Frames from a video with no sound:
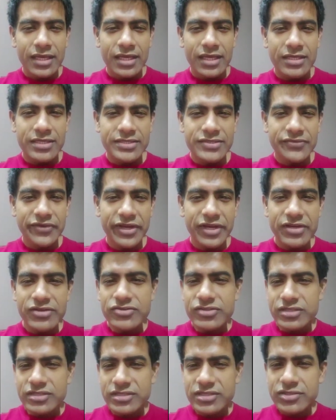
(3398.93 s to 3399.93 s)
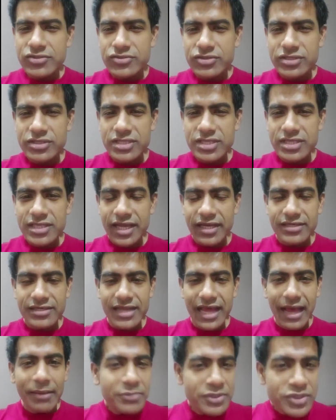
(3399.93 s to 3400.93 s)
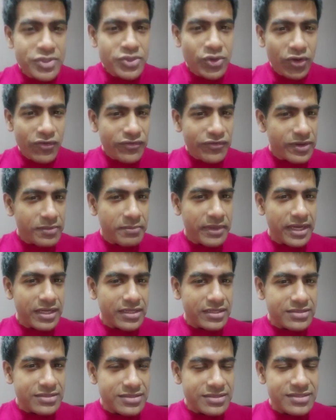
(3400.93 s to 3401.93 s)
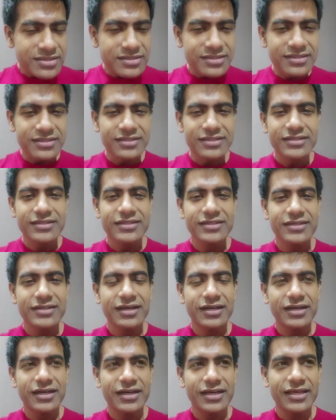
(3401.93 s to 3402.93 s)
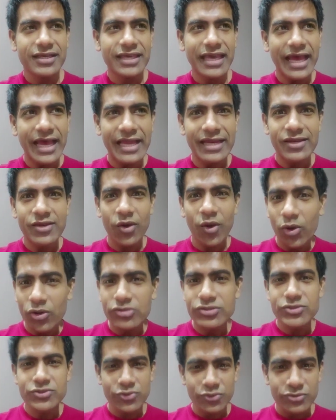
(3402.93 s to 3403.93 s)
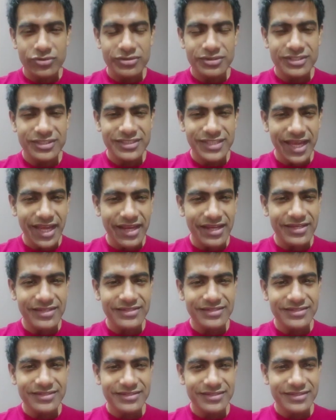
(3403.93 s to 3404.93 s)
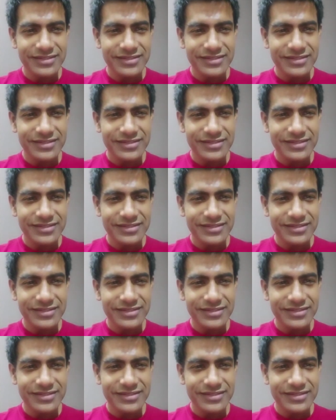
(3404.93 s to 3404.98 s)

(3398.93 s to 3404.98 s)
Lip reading: It is very interesting to see that amateur filmmakers can also tell